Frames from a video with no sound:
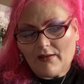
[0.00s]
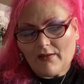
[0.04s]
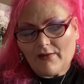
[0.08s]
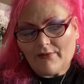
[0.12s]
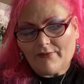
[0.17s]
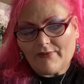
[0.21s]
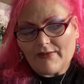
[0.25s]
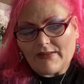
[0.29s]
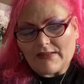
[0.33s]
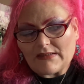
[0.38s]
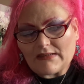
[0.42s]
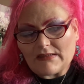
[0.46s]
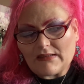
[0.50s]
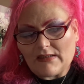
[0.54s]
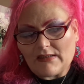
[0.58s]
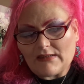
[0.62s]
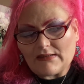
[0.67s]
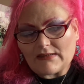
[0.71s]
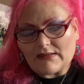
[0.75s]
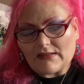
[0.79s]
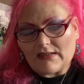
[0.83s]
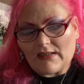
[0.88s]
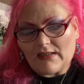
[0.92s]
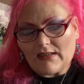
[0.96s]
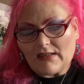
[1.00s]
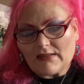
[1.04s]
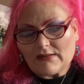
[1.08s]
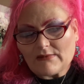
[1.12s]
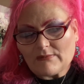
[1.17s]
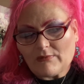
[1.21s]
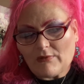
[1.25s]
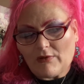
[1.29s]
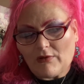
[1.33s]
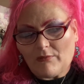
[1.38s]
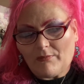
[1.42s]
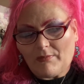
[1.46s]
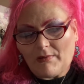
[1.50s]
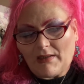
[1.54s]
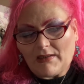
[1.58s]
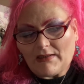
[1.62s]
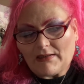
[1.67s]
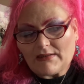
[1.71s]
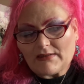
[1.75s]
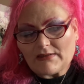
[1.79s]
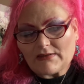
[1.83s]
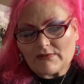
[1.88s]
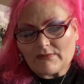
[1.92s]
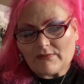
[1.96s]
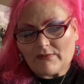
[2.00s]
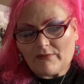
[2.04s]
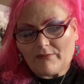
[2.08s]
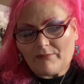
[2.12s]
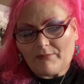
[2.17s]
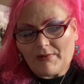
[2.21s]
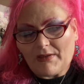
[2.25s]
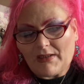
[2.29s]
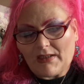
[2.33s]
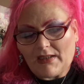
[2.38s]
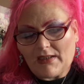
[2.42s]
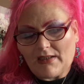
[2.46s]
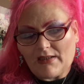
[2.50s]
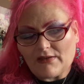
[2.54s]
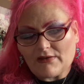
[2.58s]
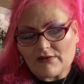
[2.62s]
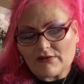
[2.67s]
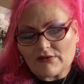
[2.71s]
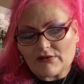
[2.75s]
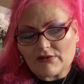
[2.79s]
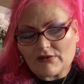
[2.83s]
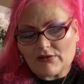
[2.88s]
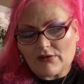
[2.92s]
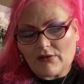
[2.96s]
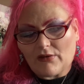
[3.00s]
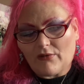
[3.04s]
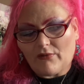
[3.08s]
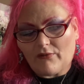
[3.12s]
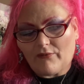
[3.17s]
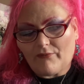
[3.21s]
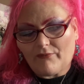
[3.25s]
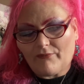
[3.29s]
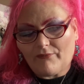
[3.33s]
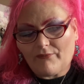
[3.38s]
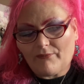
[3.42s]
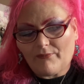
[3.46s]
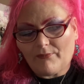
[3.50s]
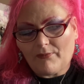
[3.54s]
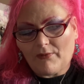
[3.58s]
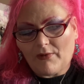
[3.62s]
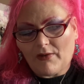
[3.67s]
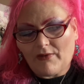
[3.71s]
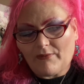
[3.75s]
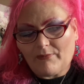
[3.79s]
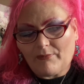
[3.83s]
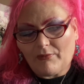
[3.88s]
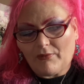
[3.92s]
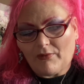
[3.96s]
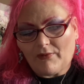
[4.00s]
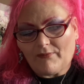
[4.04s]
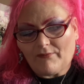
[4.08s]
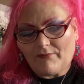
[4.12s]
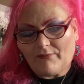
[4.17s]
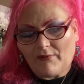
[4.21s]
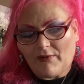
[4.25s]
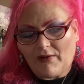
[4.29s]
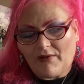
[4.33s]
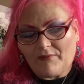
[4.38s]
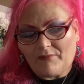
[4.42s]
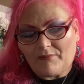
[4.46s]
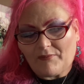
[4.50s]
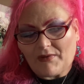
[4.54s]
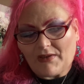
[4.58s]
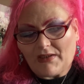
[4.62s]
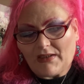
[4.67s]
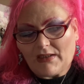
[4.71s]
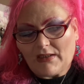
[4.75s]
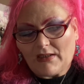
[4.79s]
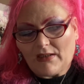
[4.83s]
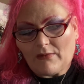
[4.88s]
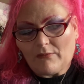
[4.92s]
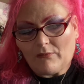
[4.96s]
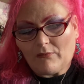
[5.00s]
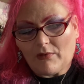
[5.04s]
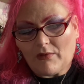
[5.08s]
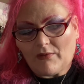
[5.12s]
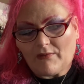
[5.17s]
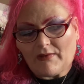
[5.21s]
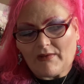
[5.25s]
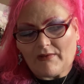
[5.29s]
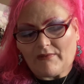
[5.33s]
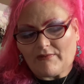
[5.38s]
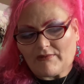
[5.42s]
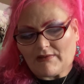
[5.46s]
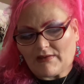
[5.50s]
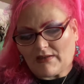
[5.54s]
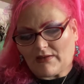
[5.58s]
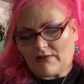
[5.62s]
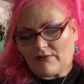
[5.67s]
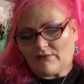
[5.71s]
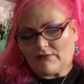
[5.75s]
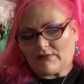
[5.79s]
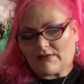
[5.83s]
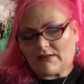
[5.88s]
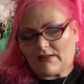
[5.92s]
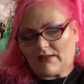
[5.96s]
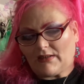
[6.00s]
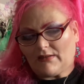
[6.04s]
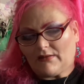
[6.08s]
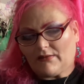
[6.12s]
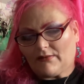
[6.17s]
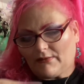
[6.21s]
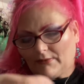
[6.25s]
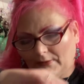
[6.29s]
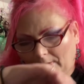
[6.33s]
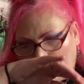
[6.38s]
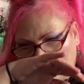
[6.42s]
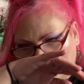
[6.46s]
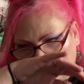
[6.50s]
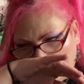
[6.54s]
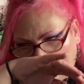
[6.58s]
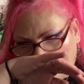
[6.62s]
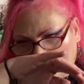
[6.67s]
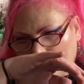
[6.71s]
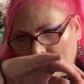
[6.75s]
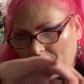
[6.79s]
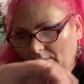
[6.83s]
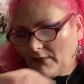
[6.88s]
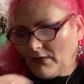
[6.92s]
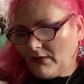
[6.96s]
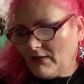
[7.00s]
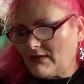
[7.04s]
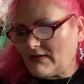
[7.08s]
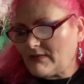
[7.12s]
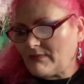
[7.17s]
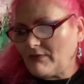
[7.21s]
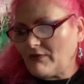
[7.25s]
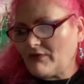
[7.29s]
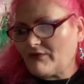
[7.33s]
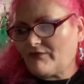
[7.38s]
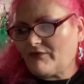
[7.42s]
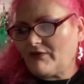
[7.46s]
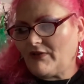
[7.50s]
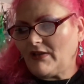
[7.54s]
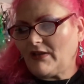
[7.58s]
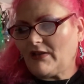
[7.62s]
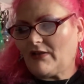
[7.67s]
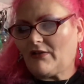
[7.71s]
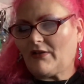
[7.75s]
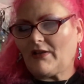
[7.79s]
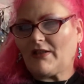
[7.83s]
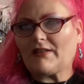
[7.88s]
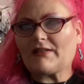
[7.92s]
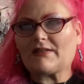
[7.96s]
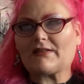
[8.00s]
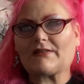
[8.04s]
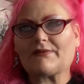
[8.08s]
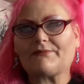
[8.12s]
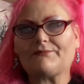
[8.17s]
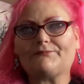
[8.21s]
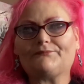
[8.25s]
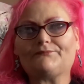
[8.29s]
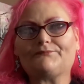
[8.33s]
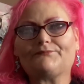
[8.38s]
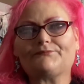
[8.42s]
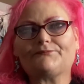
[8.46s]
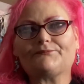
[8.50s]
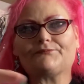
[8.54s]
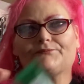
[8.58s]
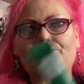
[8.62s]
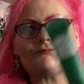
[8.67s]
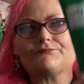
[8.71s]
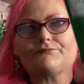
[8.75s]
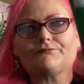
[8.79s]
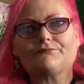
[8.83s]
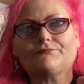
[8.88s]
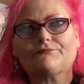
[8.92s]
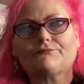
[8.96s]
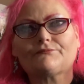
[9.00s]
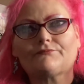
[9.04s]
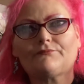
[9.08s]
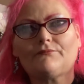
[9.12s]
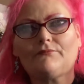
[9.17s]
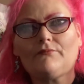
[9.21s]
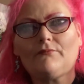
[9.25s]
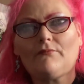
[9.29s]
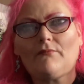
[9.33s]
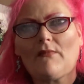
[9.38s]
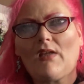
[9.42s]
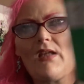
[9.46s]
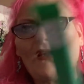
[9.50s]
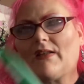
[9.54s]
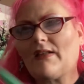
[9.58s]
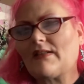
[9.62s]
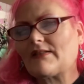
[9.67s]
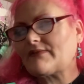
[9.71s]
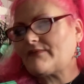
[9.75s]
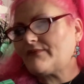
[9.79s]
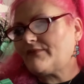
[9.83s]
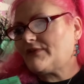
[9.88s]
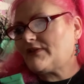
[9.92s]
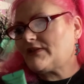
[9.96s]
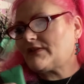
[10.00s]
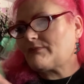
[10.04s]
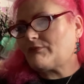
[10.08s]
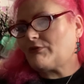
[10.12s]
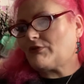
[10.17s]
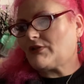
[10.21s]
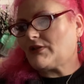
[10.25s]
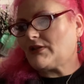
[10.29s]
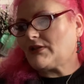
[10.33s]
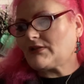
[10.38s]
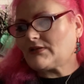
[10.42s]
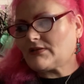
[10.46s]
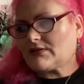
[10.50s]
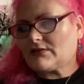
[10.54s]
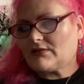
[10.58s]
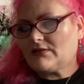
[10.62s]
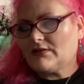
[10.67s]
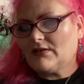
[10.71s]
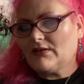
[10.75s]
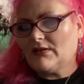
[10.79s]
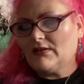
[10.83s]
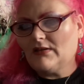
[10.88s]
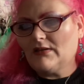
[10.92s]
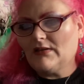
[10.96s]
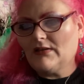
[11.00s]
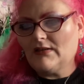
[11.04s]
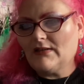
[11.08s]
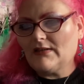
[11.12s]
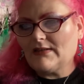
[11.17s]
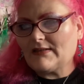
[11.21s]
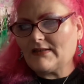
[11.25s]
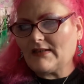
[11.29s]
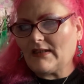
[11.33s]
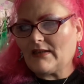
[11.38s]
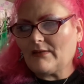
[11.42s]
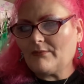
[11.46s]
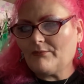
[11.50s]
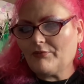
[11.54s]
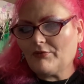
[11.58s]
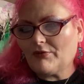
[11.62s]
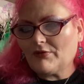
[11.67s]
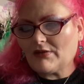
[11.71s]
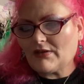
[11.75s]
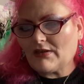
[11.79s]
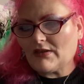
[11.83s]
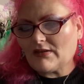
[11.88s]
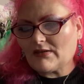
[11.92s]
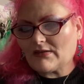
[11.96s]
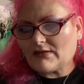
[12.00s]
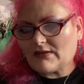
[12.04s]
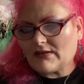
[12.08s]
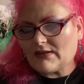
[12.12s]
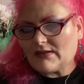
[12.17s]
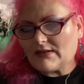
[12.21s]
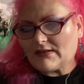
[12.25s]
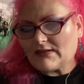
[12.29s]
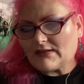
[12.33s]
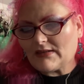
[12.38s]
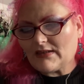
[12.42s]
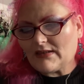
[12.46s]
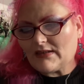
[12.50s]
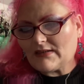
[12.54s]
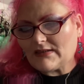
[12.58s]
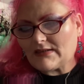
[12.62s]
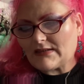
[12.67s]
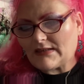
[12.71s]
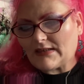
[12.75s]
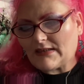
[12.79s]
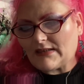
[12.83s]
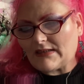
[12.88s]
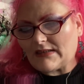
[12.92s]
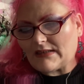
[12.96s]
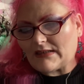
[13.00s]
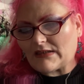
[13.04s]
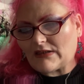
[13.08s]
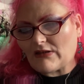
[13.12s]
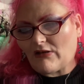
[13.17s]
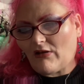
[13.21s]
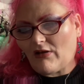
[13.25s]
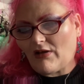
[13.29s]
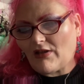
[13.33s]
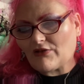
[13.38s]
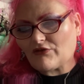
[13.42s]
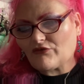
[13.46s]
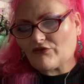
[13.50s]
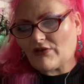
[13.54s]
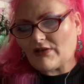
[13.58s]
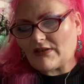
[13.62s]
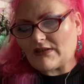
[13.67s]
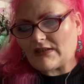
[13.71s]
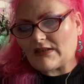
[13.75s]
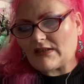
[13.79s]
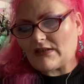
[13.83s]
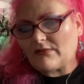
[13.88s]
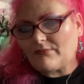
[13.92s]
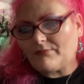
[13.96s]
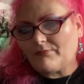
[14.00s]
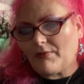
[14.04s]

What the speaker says: This cleanser is well balanced with pH of 5.5, meaning it won't irritate your skin. It smells really nice. That's the first product. Second product is this, and this is hydrating